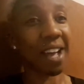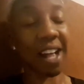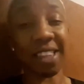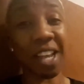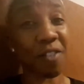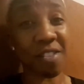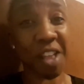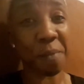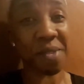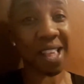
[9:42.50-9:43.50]
I'll never
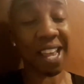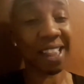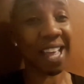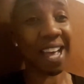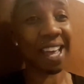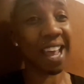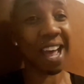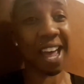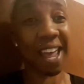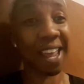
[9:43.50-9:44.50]
stop saying that.
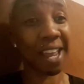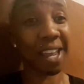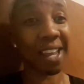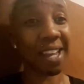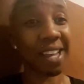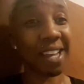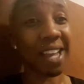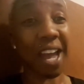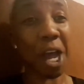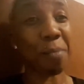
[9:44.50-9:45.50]

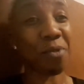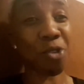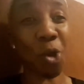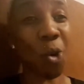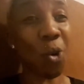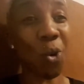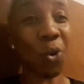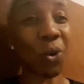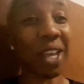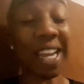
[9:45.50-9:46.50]
I'm so
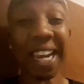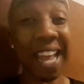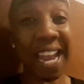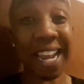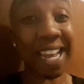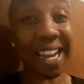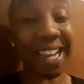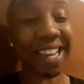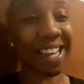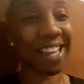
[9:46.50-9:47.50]

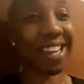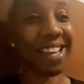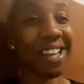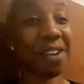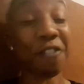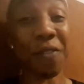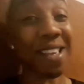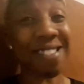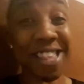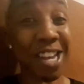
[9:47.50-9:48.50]
elated for
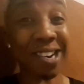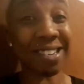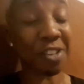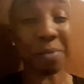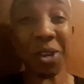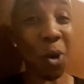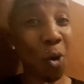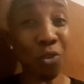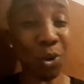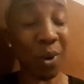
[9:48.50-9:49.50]
this year to be
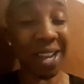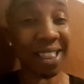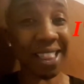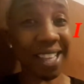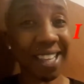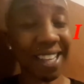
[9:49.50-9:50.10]
over with.